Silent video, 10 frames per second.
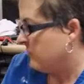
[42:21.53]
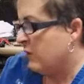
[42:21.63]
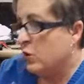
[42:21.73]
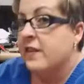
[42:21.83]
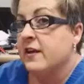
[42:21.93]

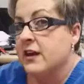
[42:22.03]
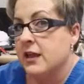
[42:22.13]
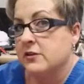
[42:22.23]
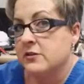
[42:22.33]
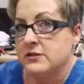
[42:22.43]
Get one of the
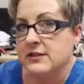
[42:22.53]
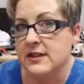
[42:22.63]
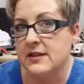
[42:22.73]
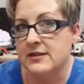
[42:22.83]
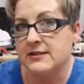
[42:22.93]
colors
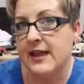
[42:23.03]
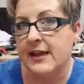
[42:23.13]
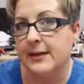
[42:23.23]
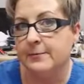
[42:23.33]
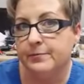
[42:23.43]
that's in the
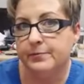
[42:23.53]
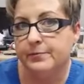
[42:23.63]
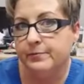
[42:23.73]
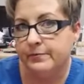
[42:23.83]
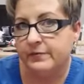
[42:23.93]
same
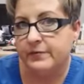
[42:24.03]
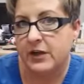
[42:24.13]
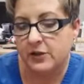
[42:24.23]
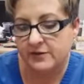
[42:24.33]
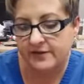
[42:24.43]

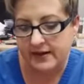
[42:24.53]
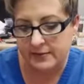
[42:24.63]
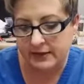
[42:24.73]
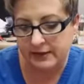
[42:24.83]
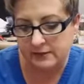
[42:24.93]
color
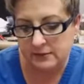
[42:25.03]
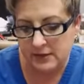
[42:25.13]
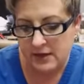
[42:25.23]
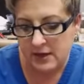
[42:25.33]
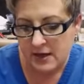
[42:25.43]
family.
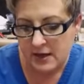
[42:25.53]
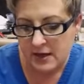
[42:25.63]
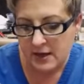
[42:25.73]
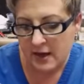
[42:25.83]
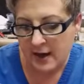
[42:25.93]

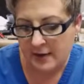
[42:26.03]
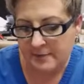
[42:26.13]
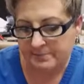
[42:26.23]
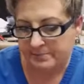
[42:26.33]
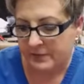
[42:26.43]

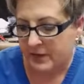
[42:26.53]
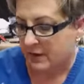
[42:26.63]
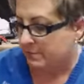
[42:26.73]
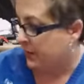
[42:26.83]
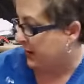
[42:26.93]

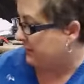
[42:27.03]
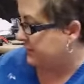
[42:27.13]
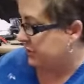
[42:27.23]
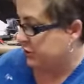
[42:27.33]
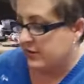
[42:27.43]

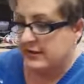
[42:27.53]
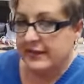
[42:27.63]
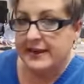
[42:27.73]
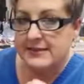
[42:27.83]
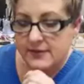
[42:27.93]
But to do the
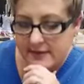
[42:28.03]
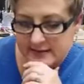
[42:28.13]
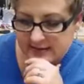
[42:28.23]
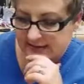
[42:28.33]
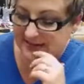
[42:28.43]
glaze on
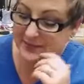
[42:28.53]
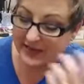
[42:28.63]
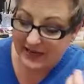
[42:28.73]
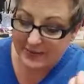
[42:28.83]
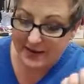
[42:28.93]
this, because I'm
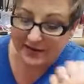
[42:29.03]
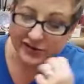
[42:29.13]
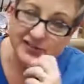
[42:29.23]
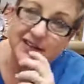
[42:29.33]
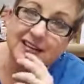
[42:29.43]
thinking about
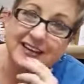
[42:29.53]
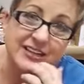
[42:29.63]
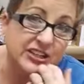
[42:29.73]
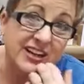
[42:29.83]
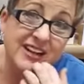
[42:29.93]
using a
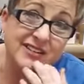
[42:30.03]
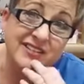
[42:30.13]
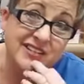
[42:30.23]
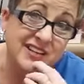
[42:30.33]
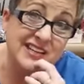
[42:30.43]
glaze. Should I not
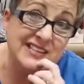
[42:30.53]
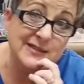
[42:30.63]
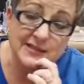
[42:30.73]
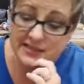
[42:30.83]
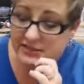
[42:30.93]
do the glaze?
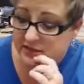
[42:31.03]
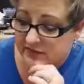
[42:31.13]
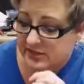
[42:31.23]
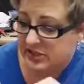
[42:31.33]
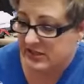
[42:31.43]
I was going to do the